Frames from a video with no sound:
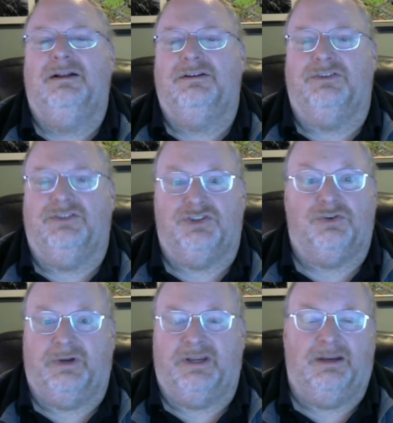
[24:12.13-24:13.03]
to
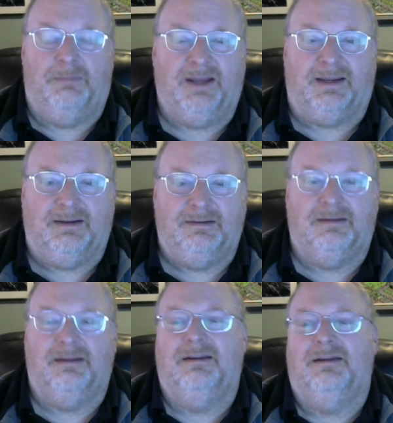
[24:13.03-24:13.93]
destroy any buggies.
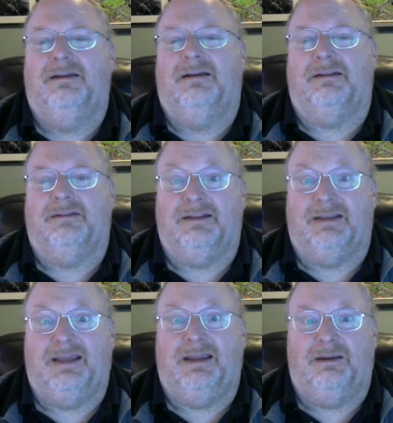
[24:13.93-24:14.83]
And then the
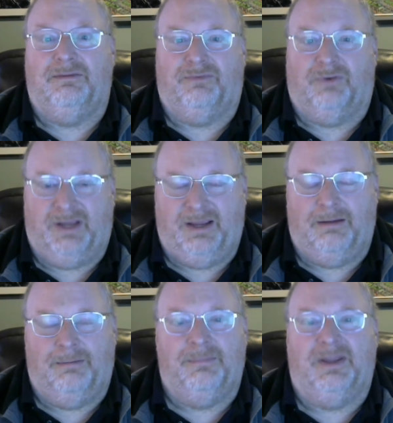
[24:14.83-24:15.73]
key for
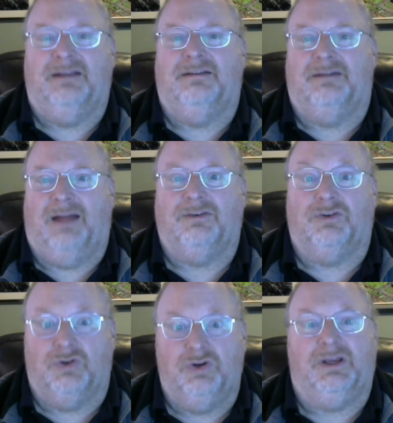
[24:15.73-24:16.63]
him is not to
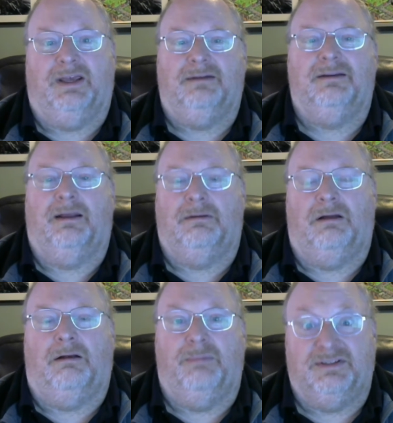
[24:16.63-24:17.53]
cook it at
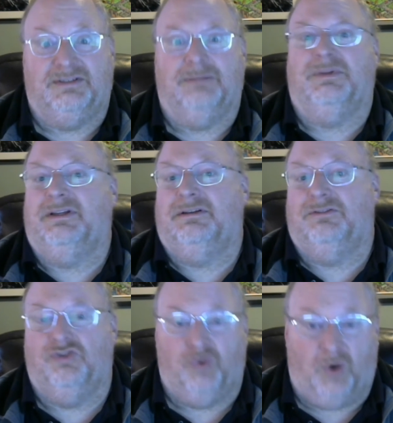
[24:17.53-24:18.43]
all, but simply
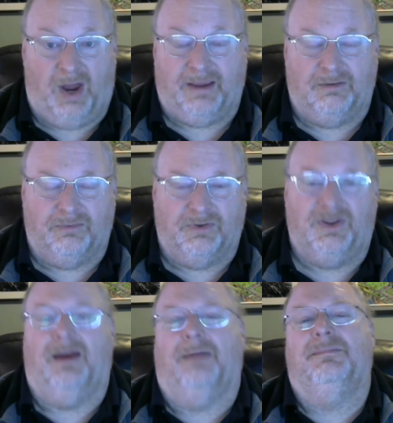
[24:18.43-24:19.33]
dry it over
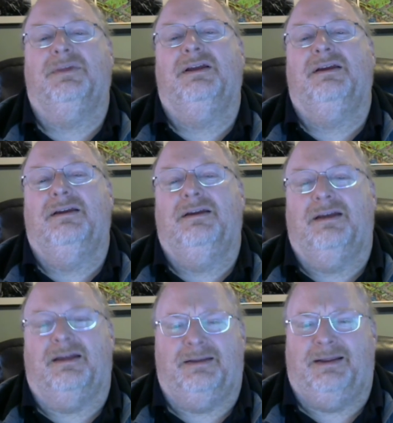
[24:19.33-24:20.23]
time.
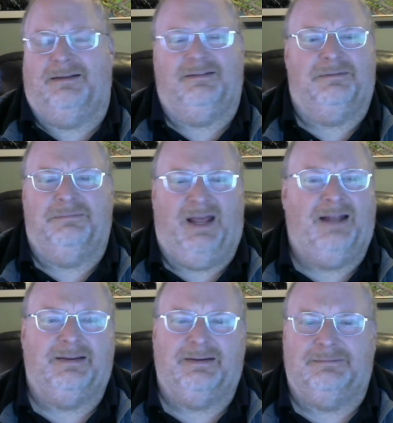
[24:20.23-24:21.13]
And he has some
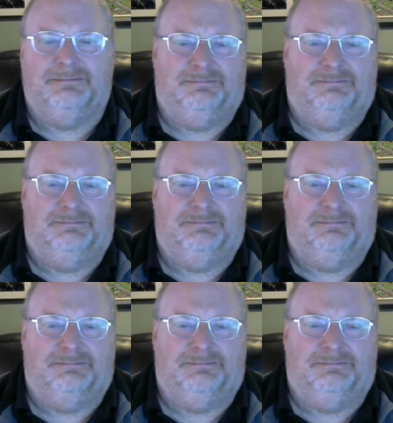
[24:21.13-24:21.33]
elegant,